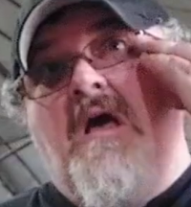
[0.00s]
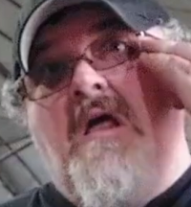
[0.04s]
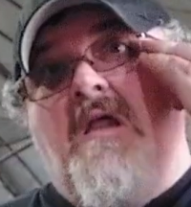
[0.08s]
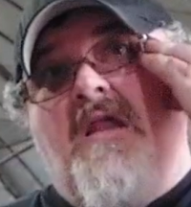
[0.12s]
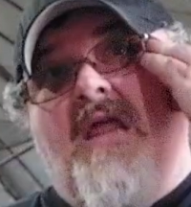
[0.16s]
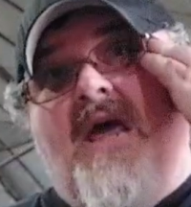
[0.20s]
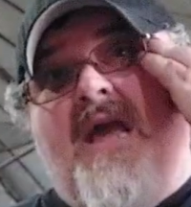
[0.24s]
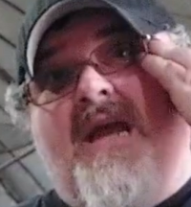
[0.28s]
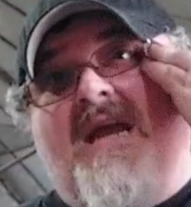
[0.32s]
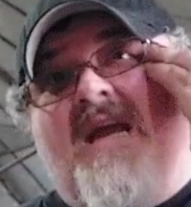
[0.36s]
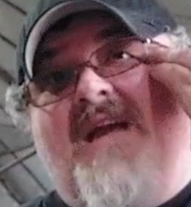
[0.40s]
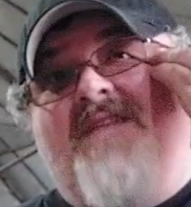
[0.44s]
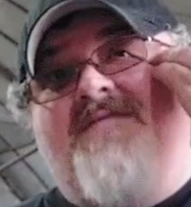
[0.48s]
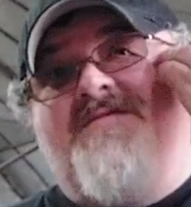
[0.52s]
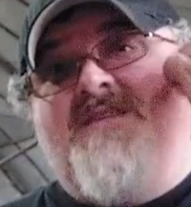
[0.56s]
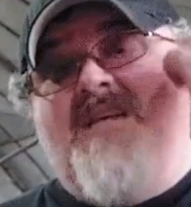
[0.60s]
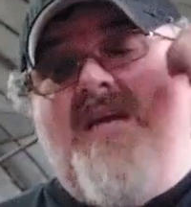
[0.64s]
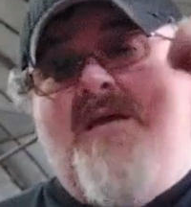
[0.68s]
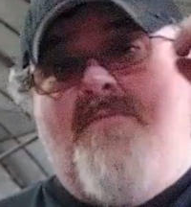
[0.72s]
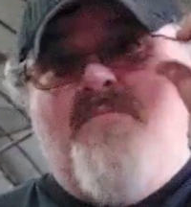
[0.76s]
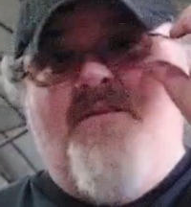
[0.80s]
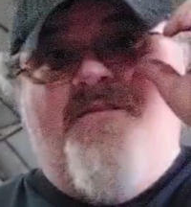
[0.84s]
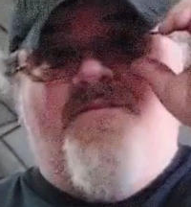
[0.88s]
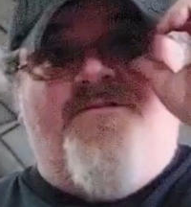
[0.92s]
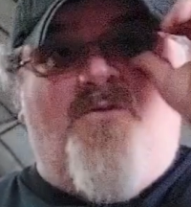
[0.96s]
like I've
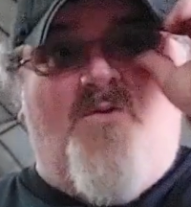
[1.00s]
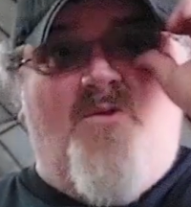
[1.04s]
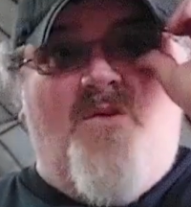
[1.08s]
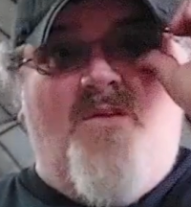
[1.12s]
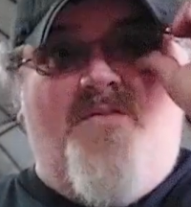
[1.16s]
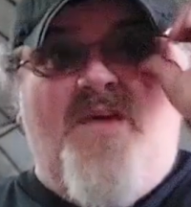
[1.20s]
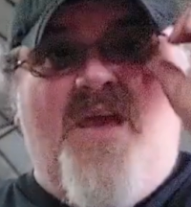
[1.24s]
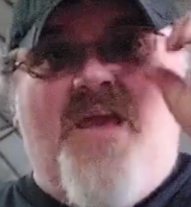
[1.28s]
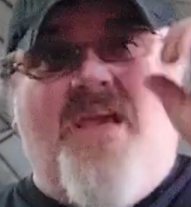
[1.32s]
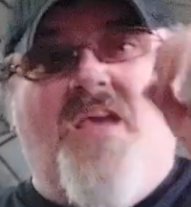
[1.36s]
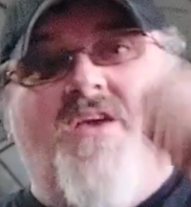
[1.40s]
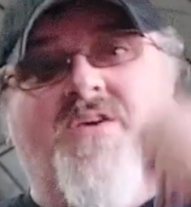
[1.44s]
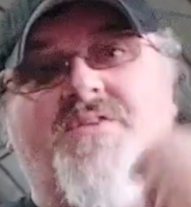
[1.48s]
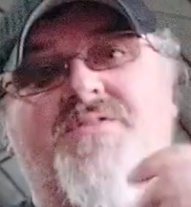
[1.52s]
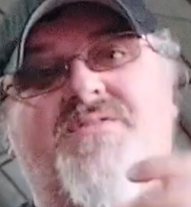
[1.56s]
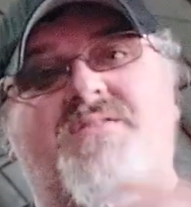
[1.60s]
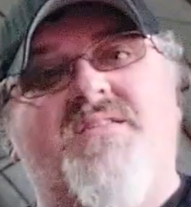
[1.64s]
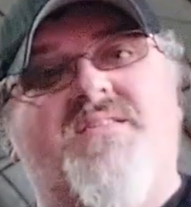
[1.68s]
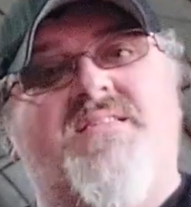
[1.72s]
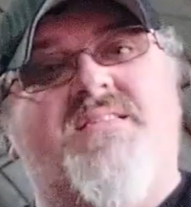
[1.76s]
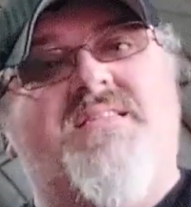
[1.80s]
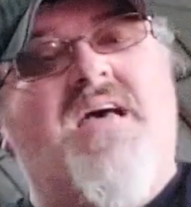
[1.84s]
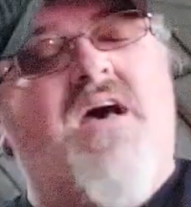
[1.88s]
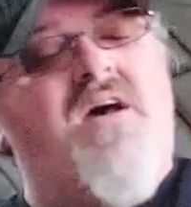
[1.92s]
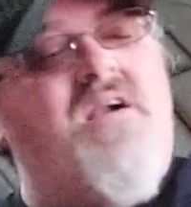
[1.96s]
said before, they use
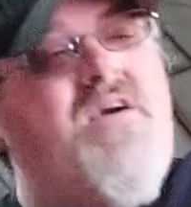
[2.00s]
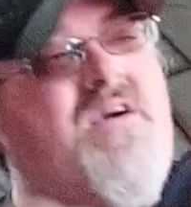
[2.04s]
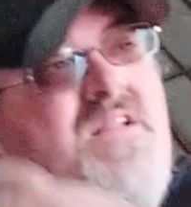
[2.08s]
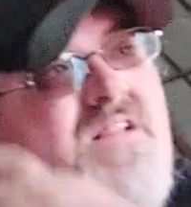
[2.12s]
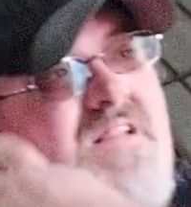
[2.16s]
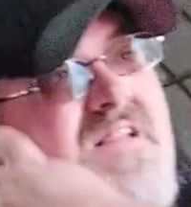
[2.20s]
this out at a